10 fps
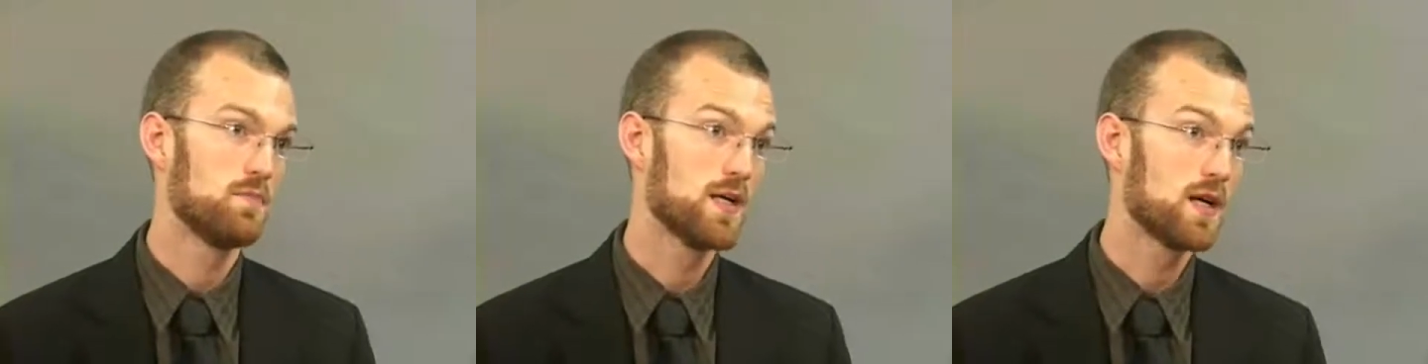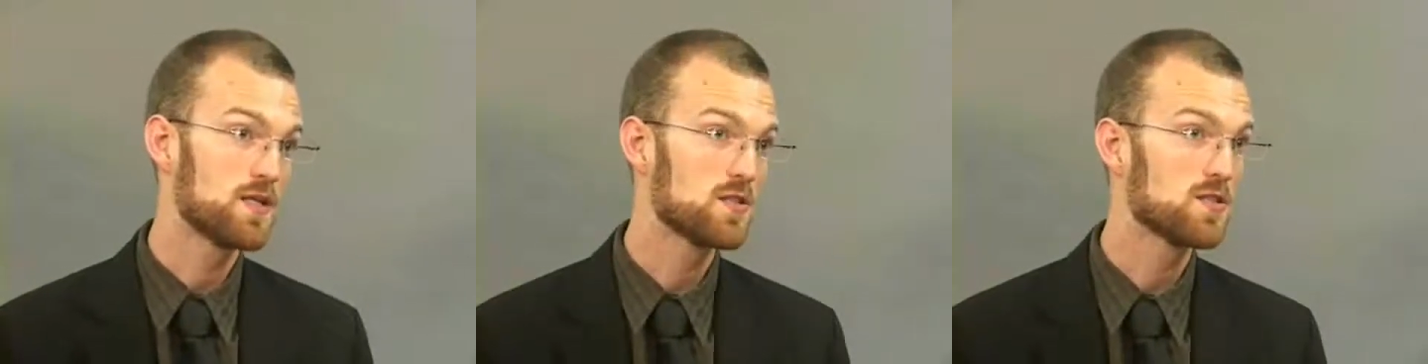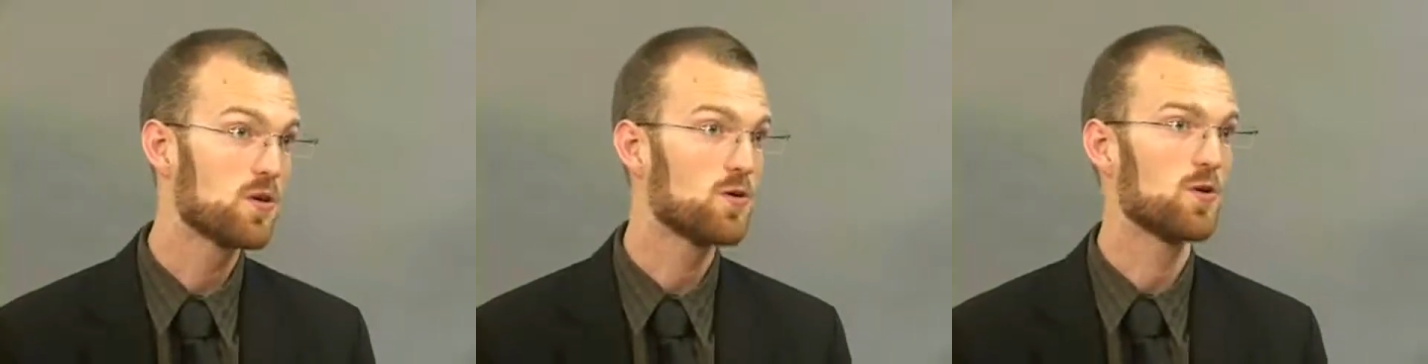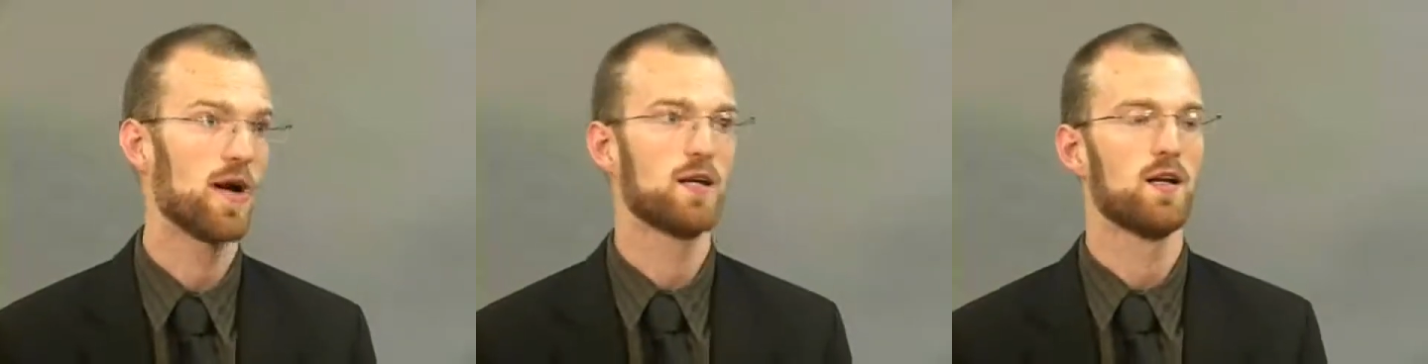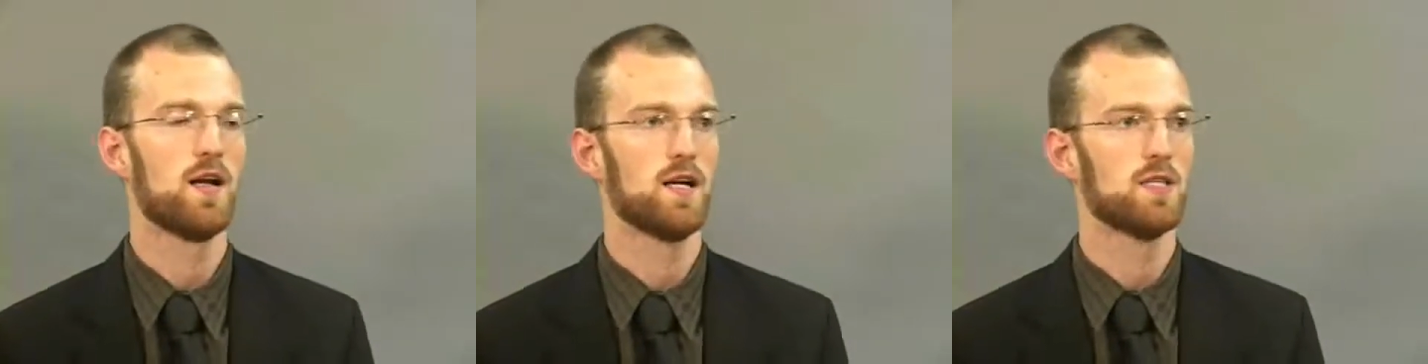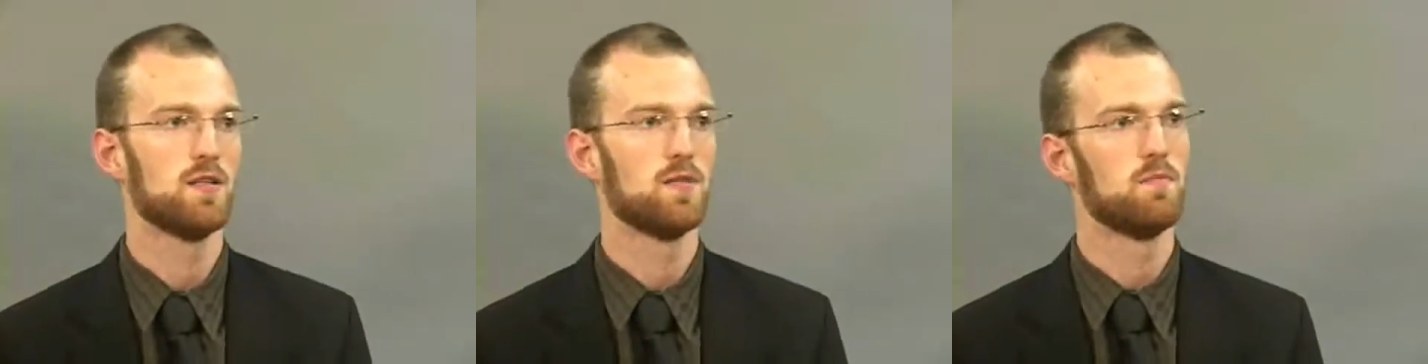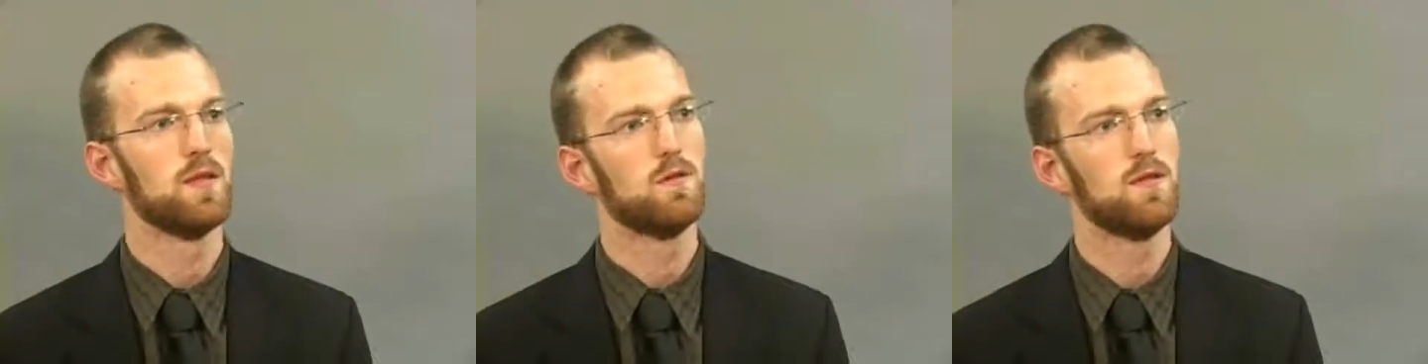Because there's no direct connection
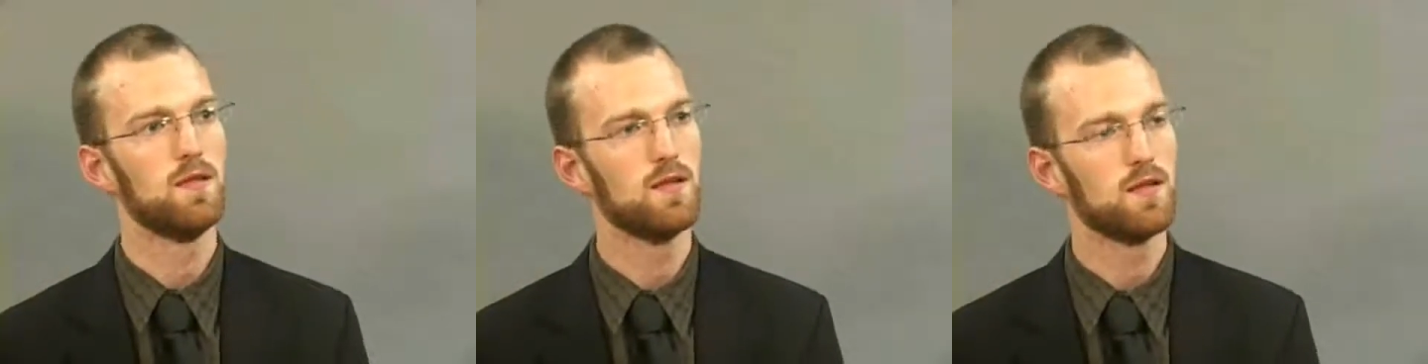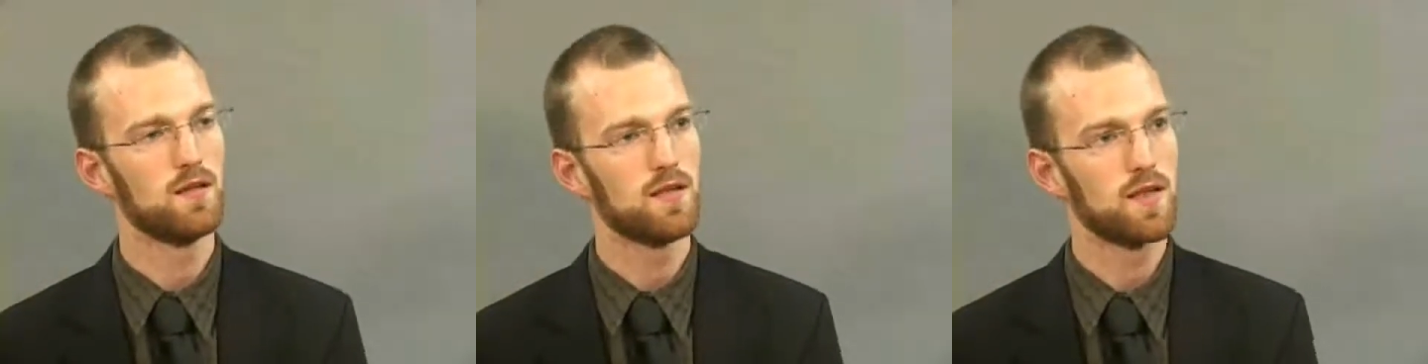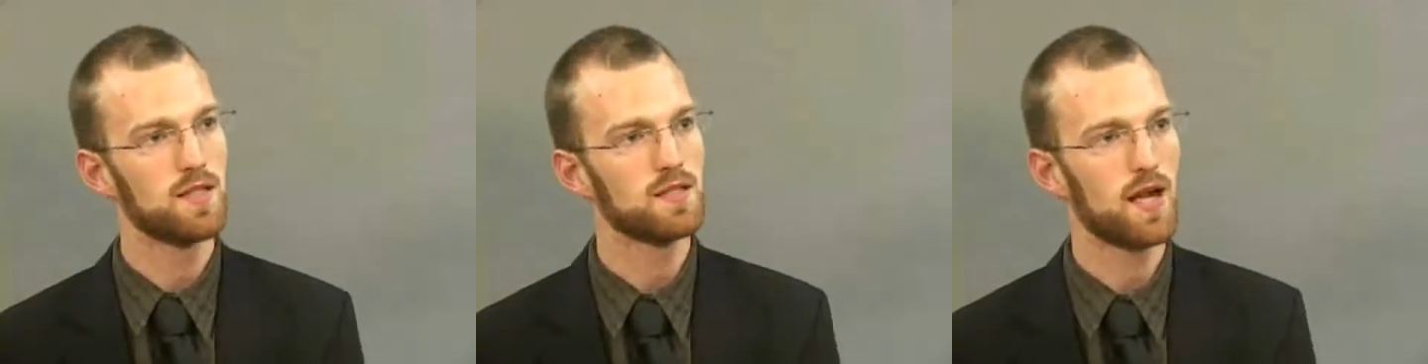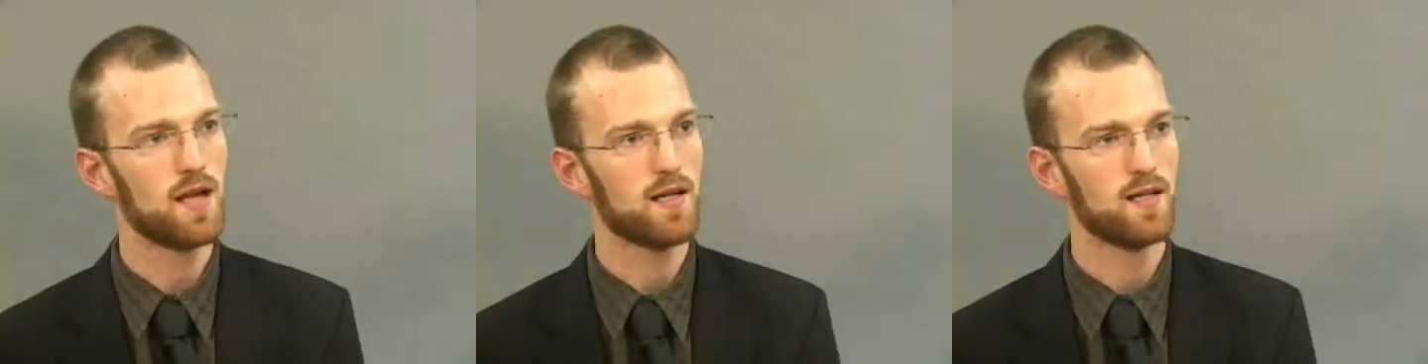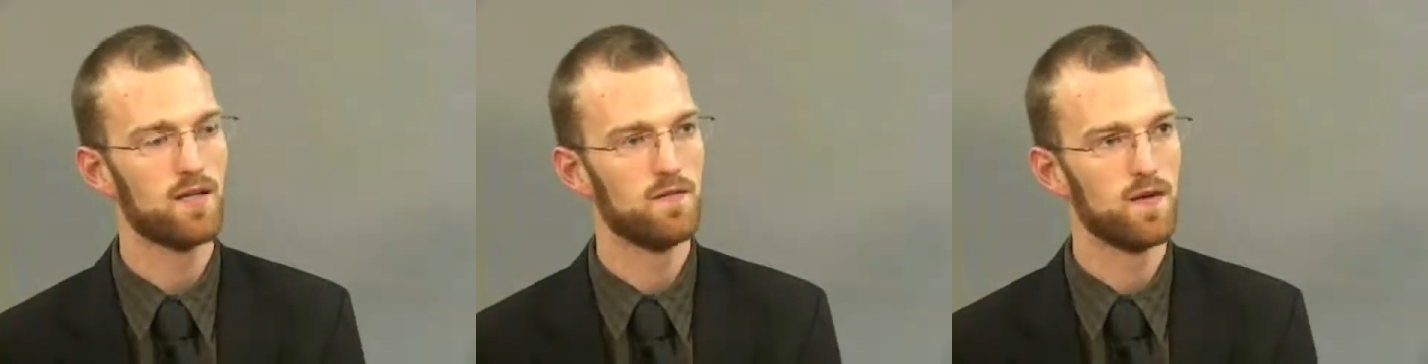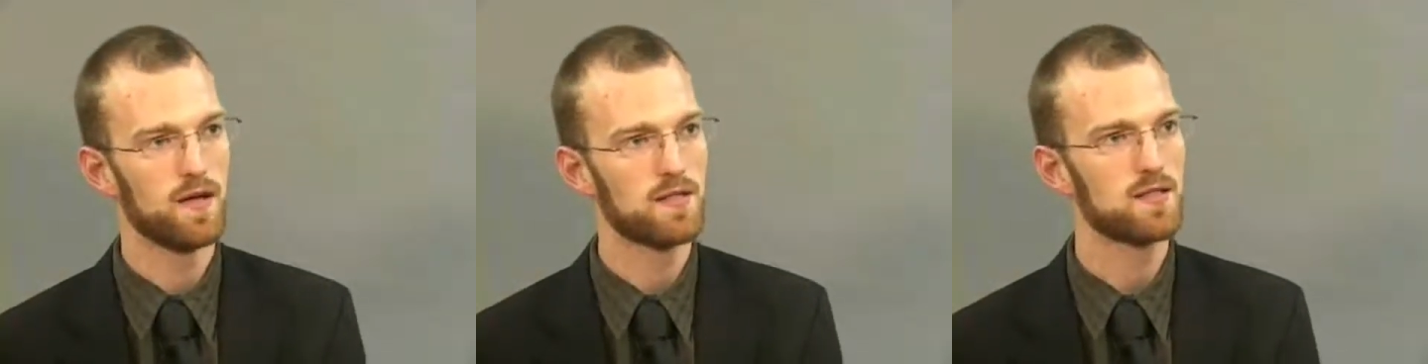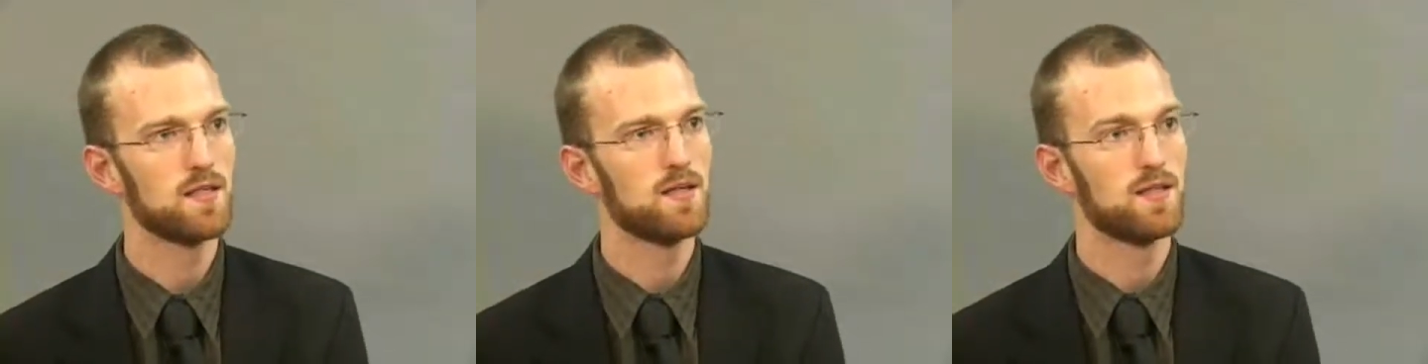between the inside of the device,
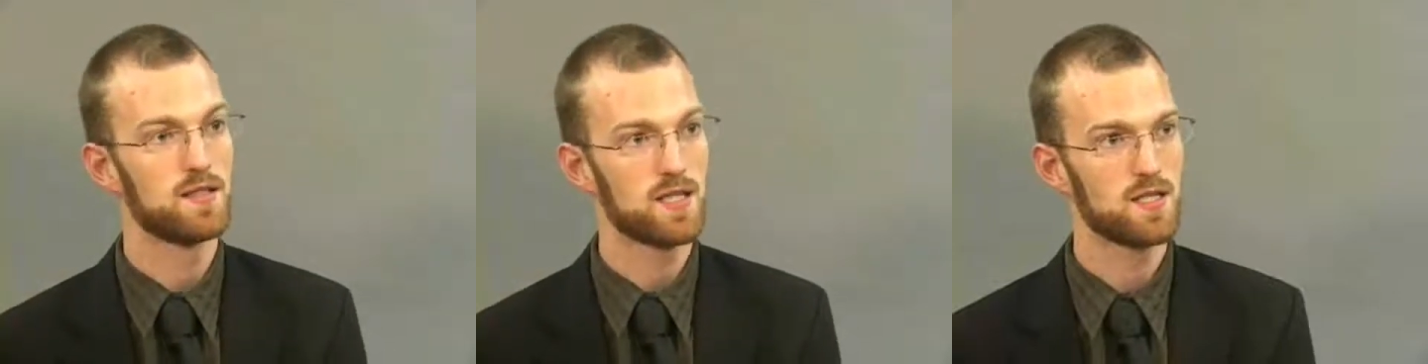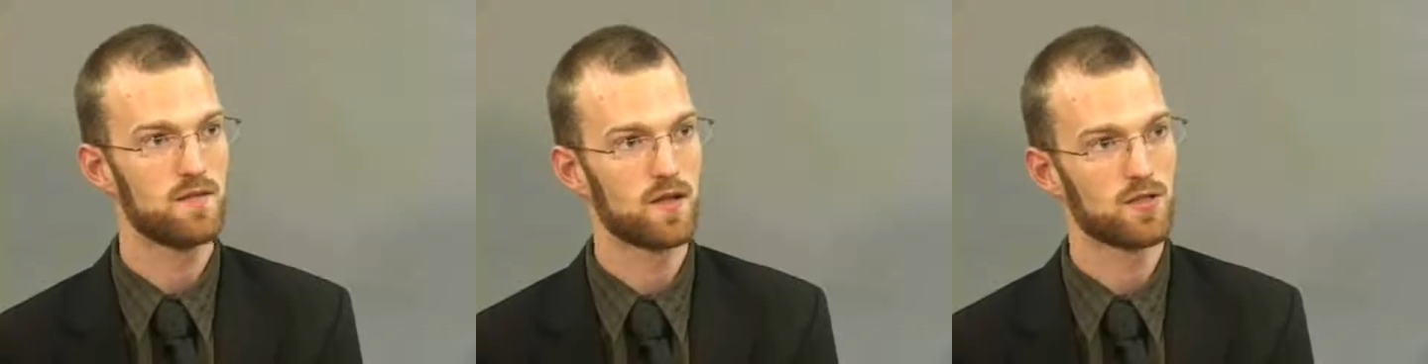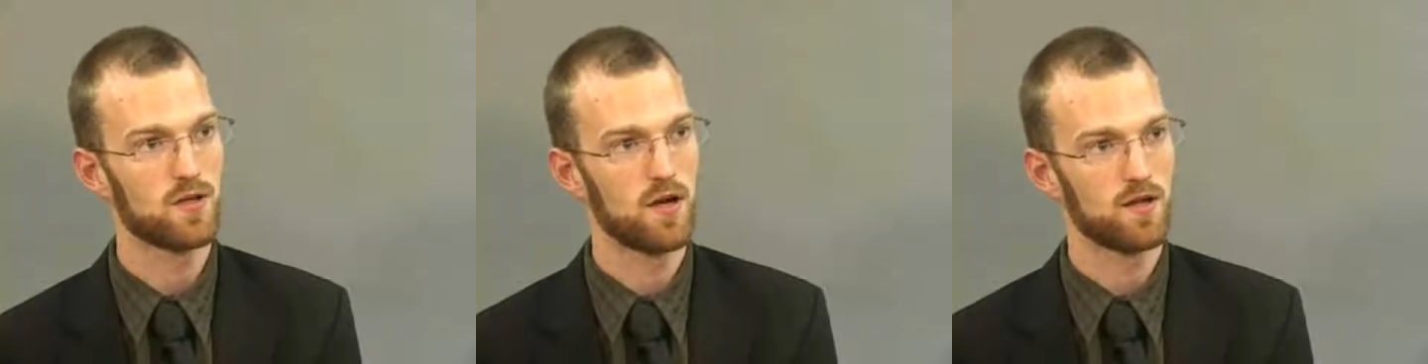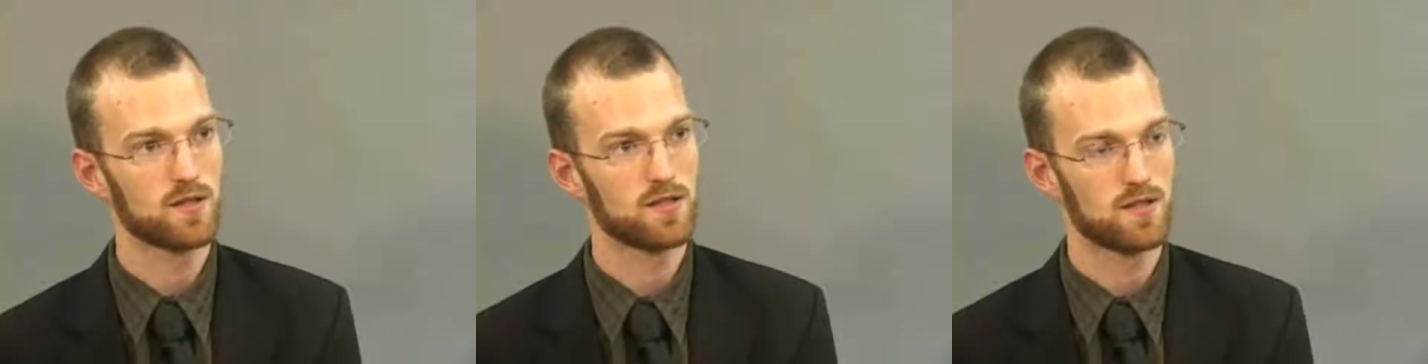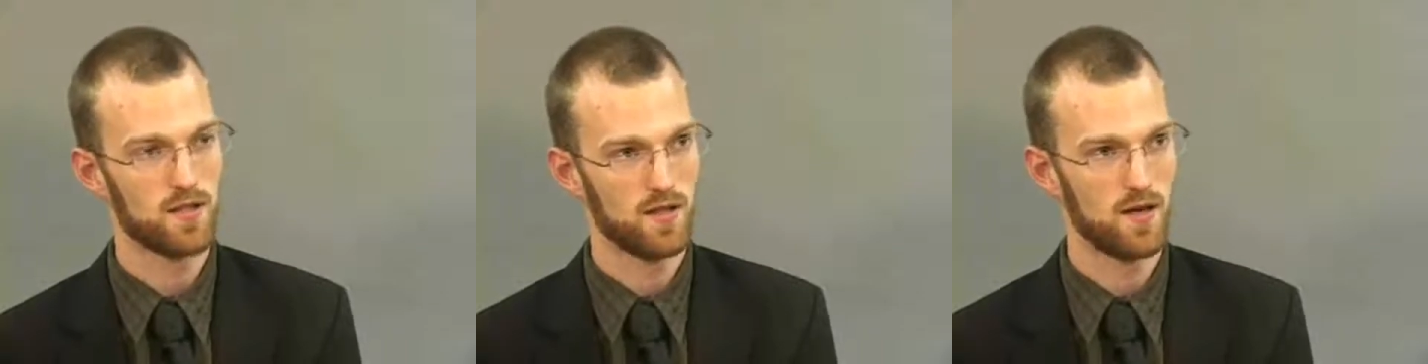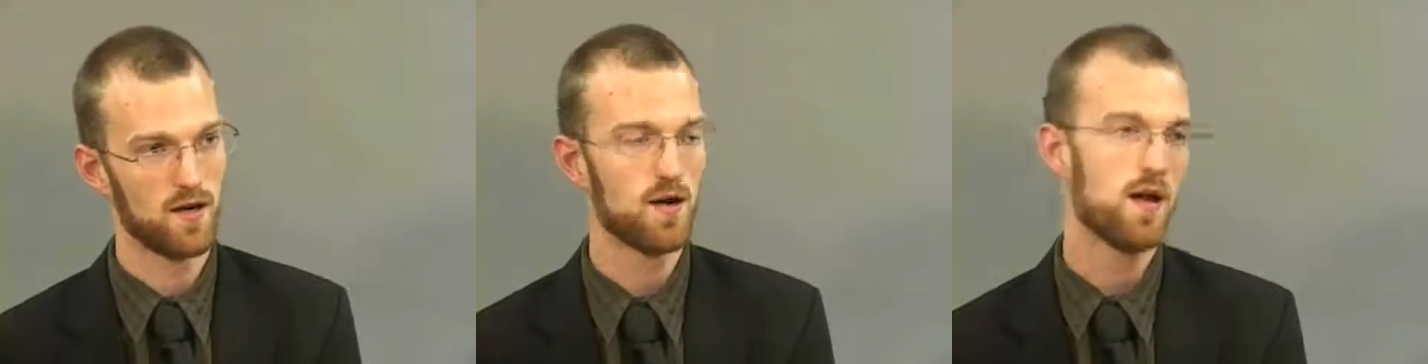the sensitive electronics in there,